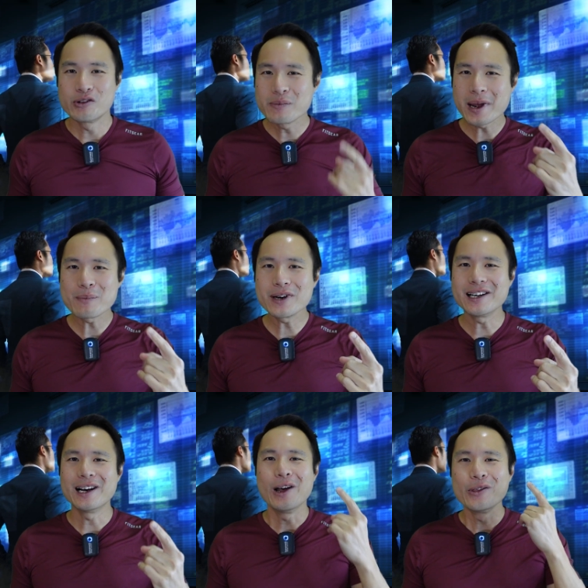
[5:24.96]

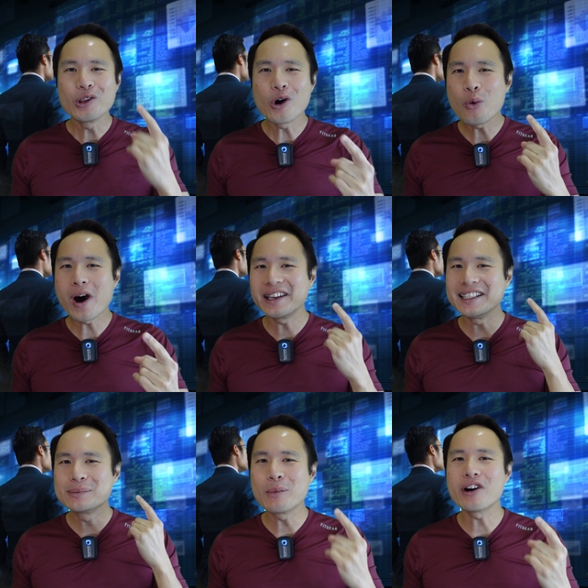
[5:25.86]
Remember, no one
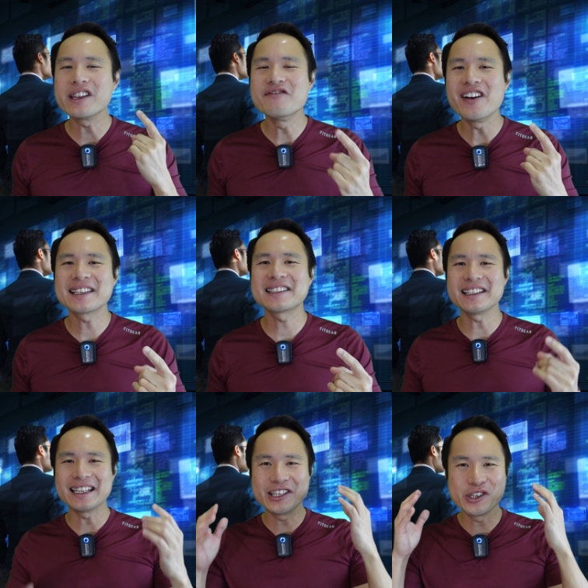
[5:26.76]
is more
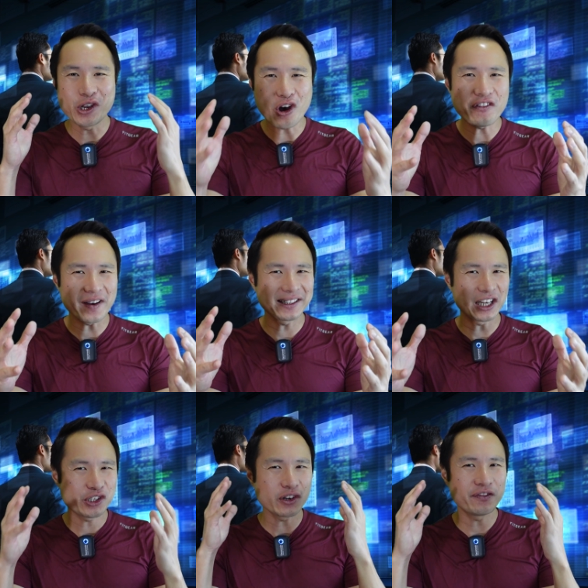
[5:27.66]
invested in your
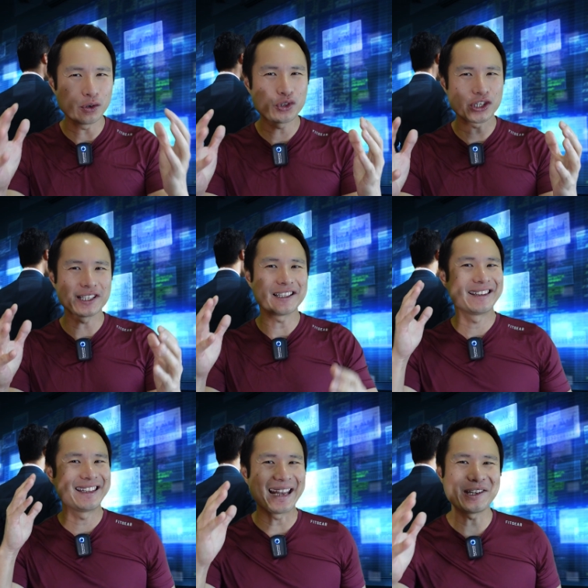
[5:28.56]
financial future
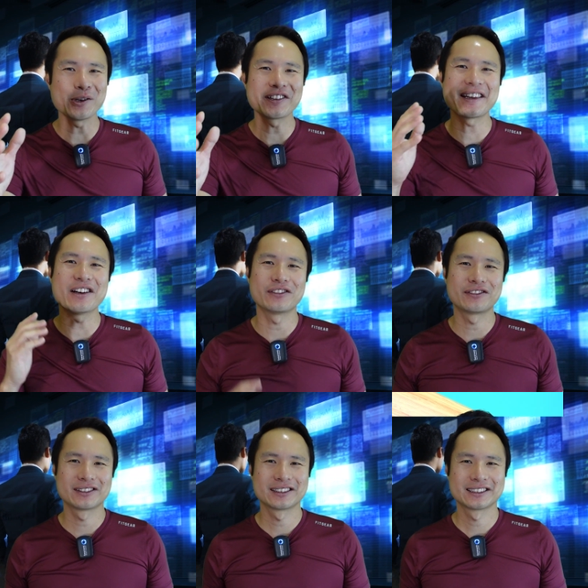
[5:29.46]
than
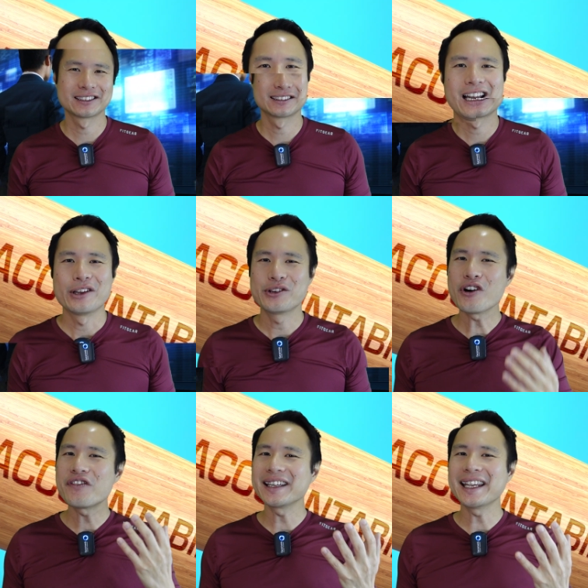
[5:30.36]
yourself.
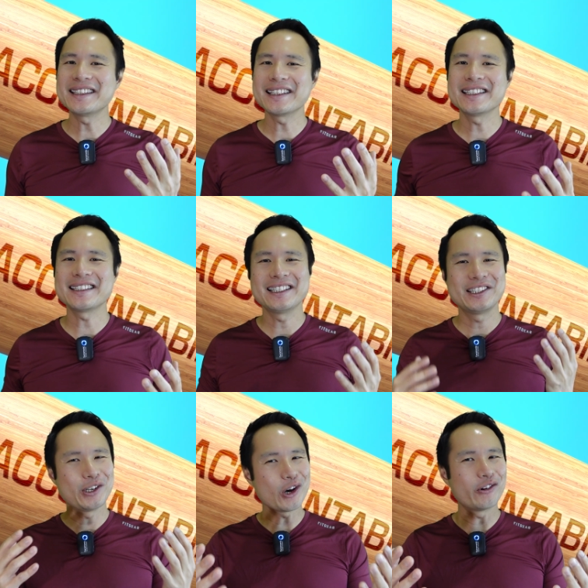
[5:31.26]
Your finances
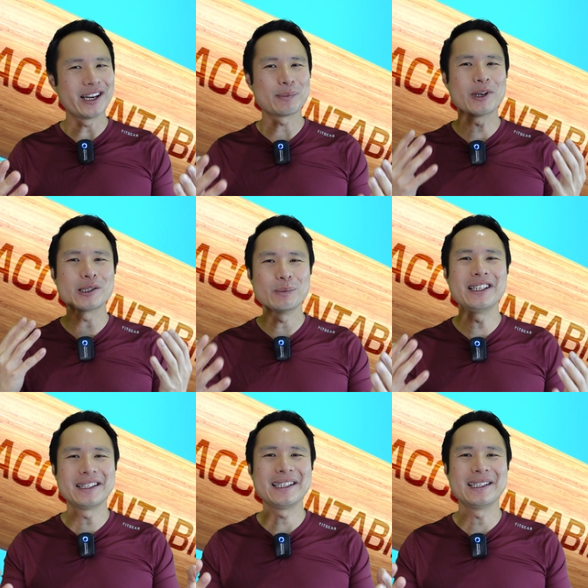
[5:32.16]
is your
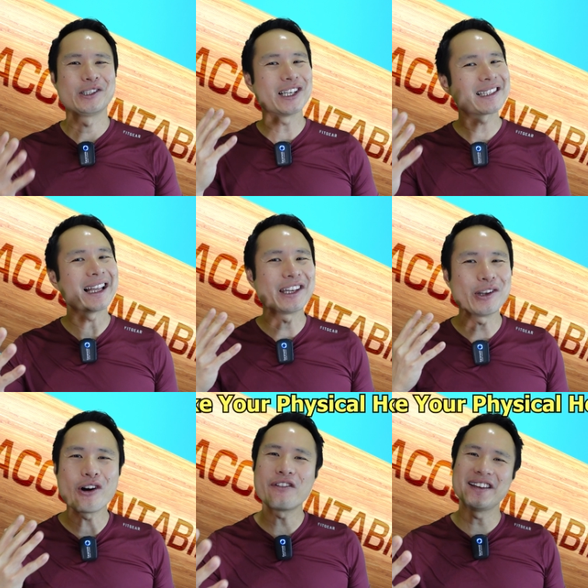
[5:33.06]
responsibility, just like
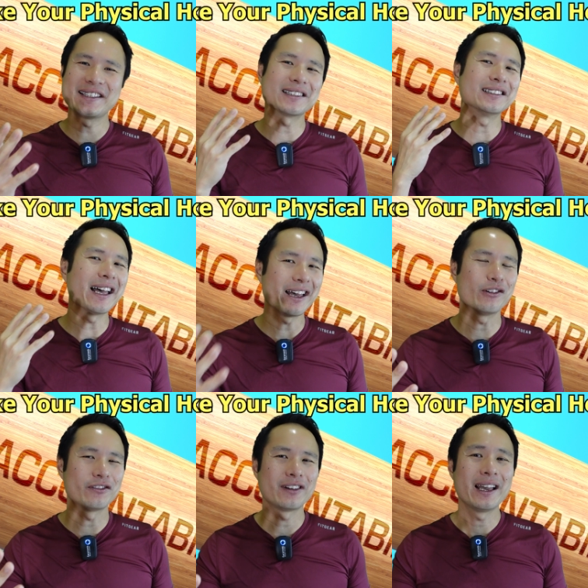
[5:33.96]
your physical
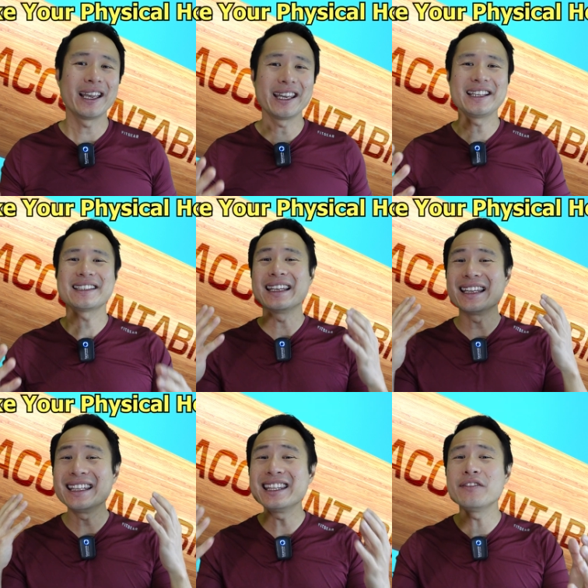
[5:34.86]
health. It is an
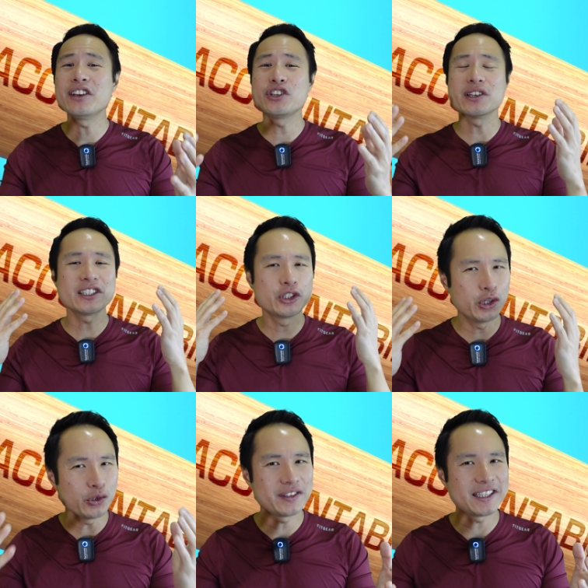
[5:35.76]
individual's
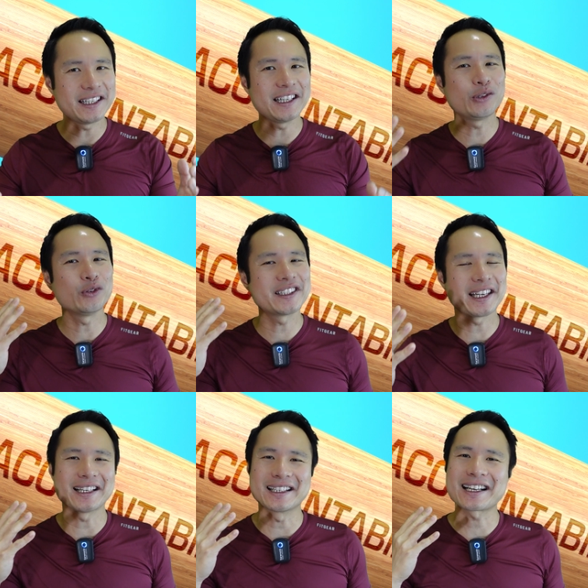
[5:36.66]
duty to
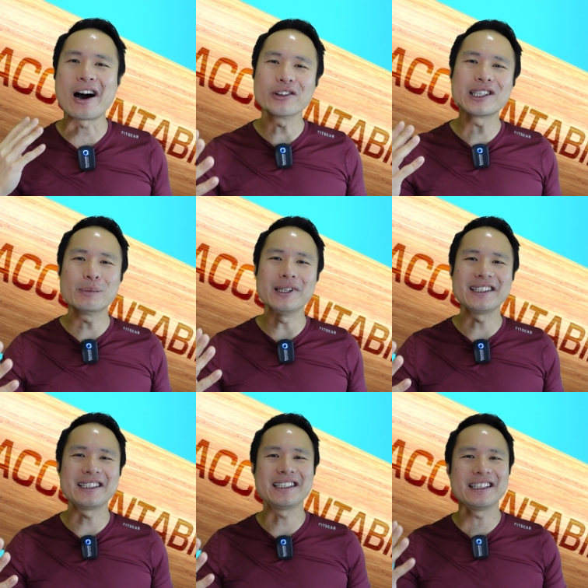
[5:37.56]
take
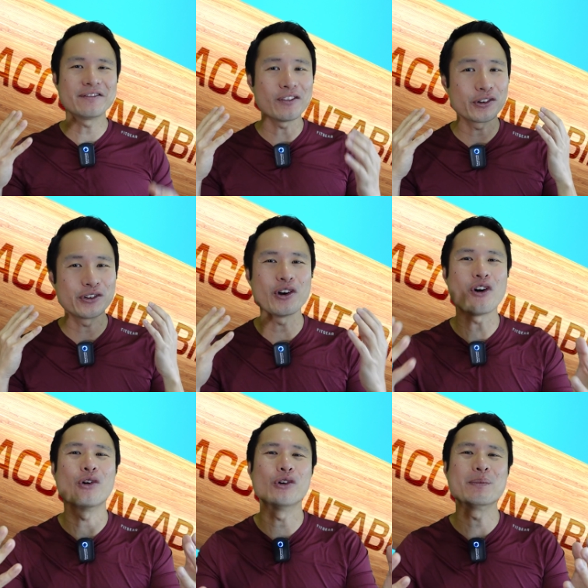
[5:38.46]
accountability for
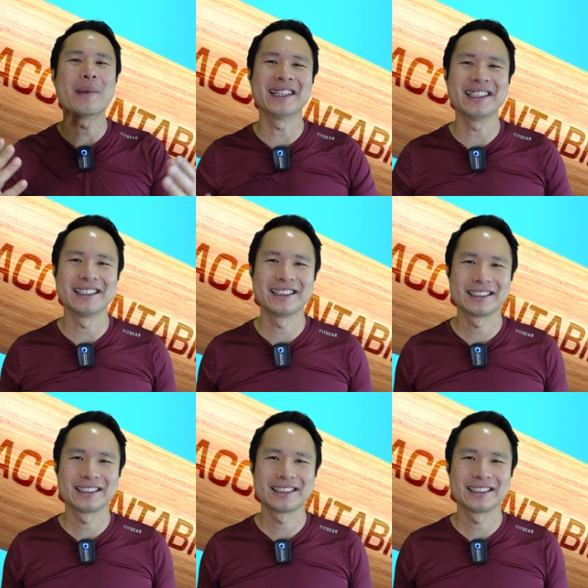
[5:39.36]
your own money.